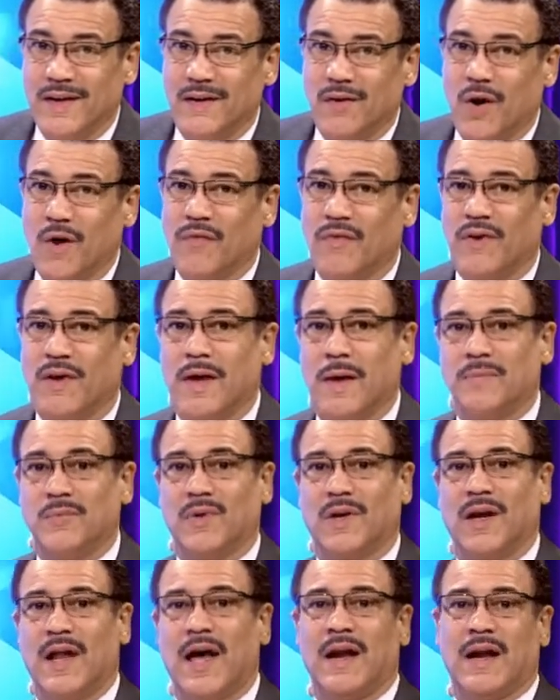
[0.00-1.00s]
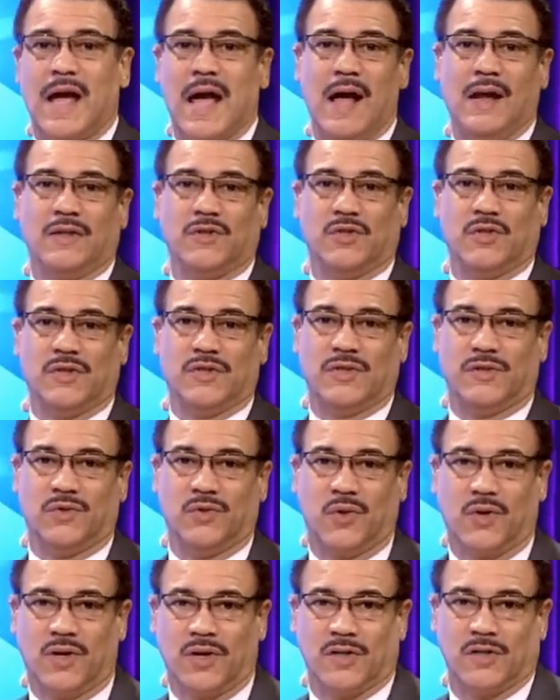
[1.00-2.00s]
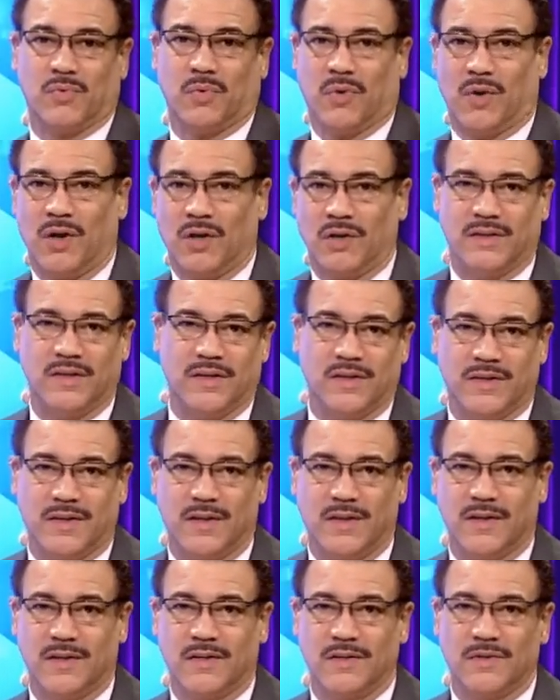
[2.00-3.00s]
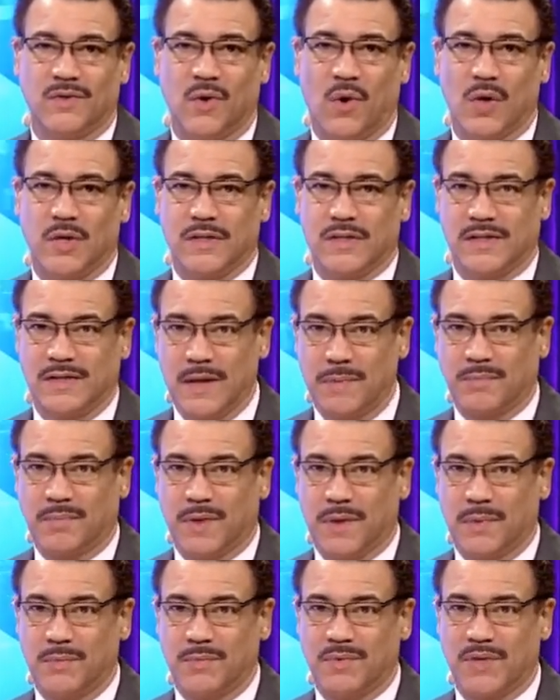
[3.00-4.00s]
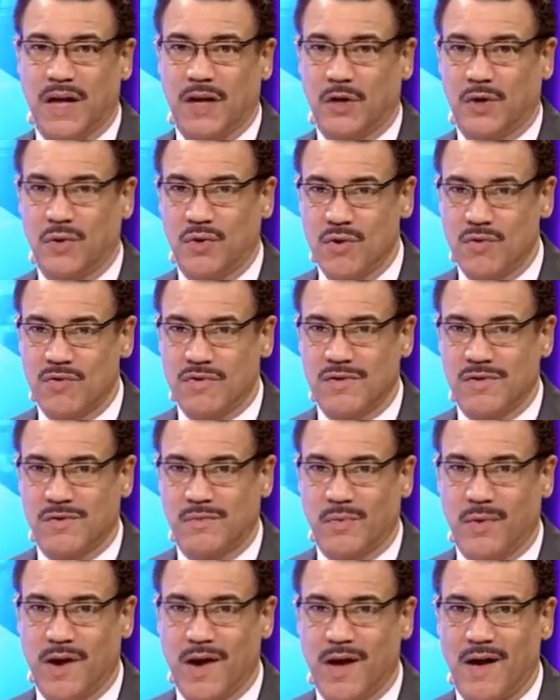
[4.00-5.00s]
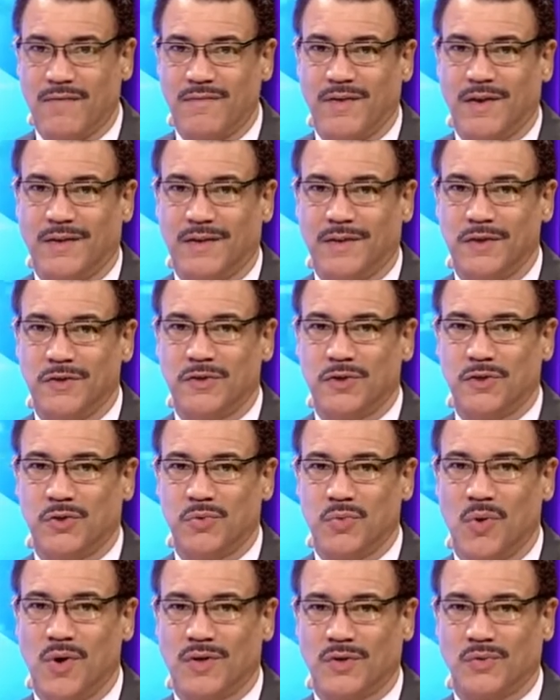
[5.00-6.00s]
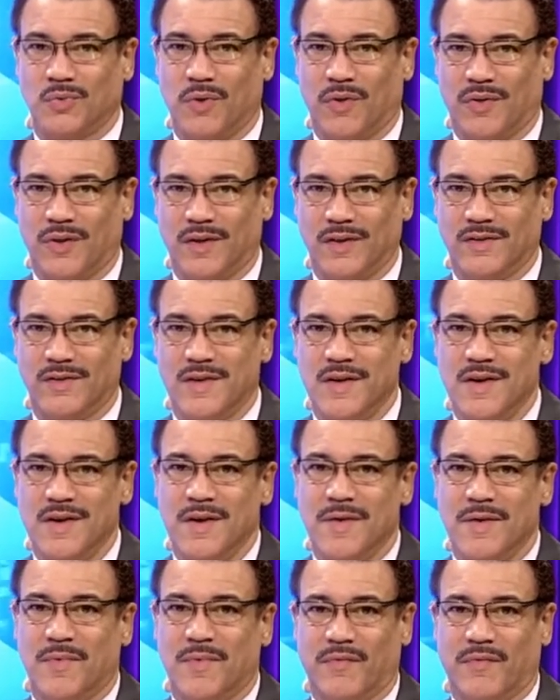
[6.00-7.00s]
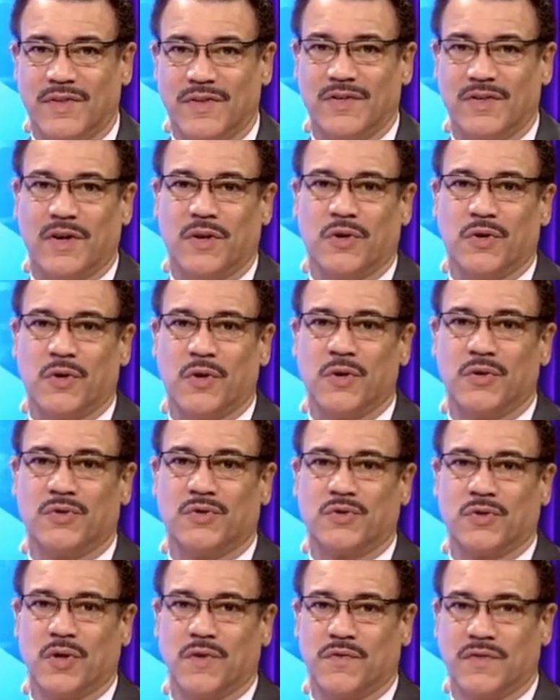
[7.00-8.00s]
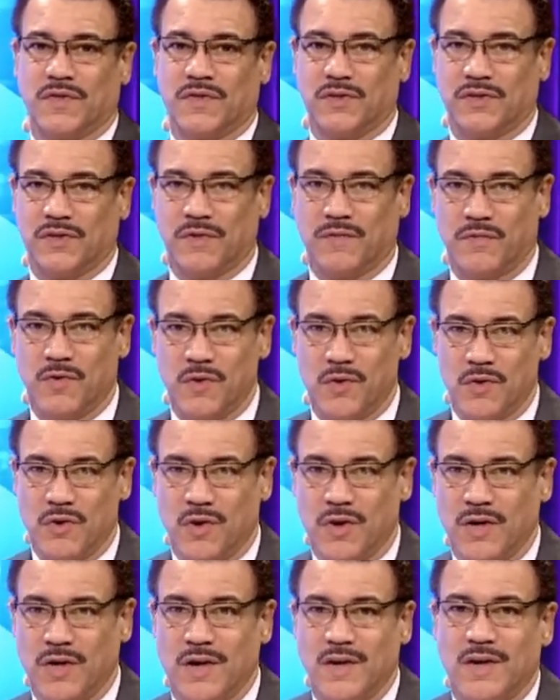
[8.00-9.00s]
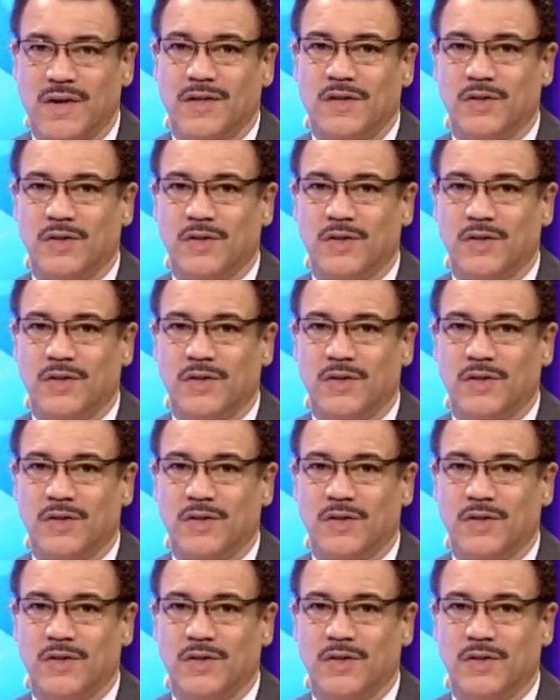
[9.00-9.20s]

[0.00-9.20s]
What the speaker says: It often comes with a lot of allergies, and joining us with all the details on symptoms and cures, we have Alicia Schwartz with us from the Visiting Nurse Services of New York,